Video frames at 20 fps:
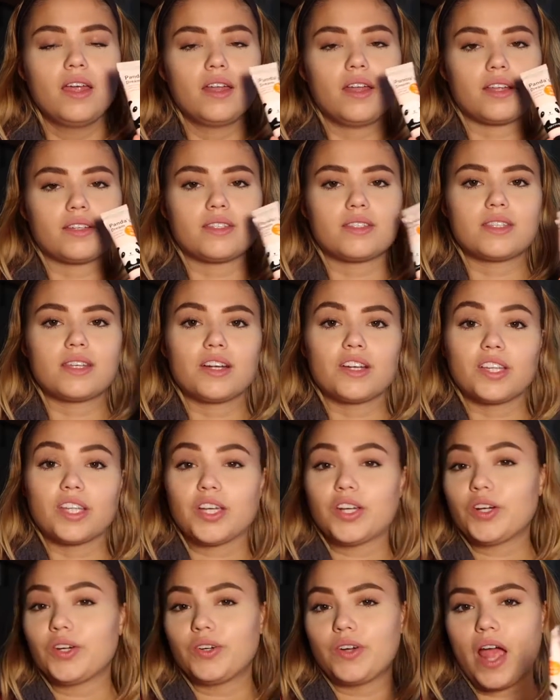
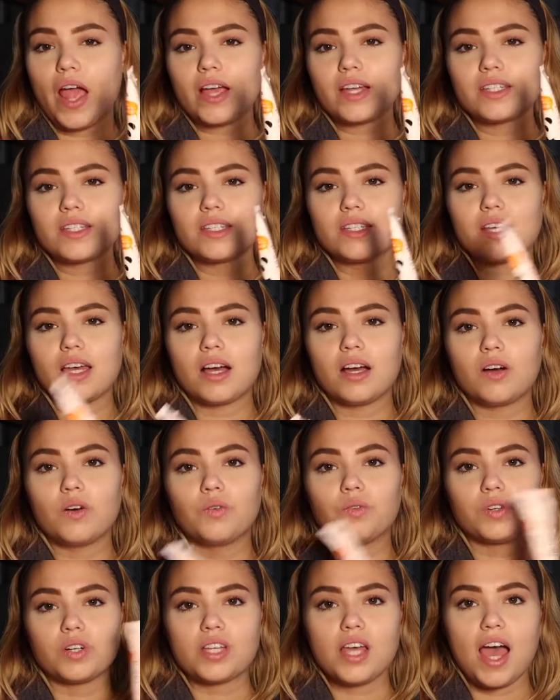necessarily correct
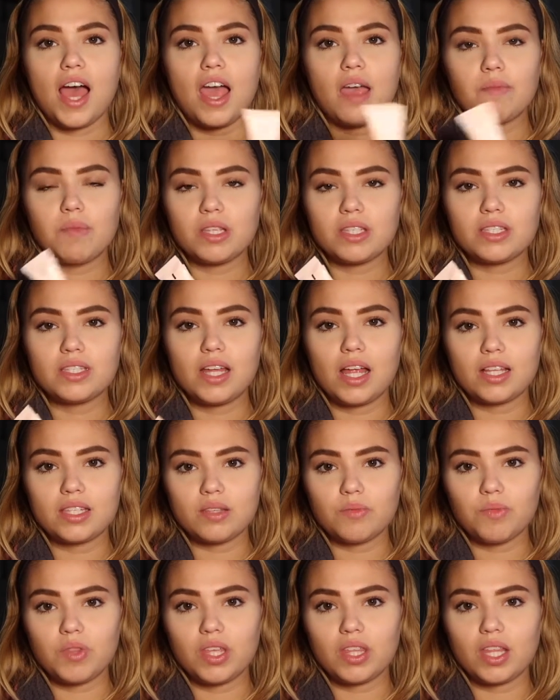over time. It's
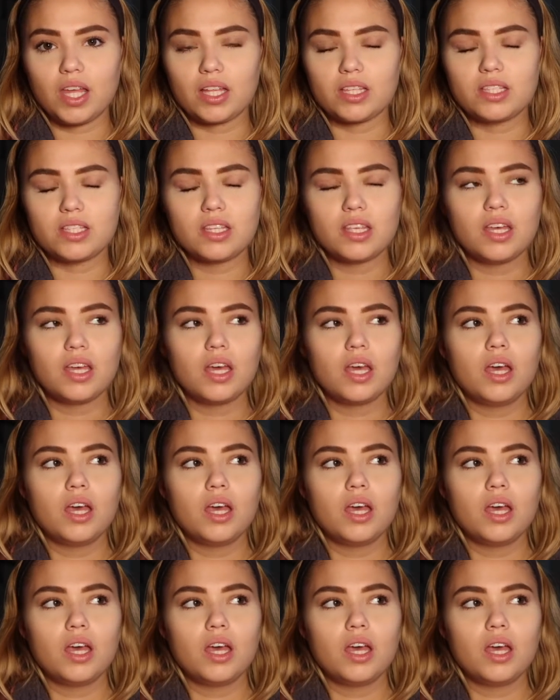not something that's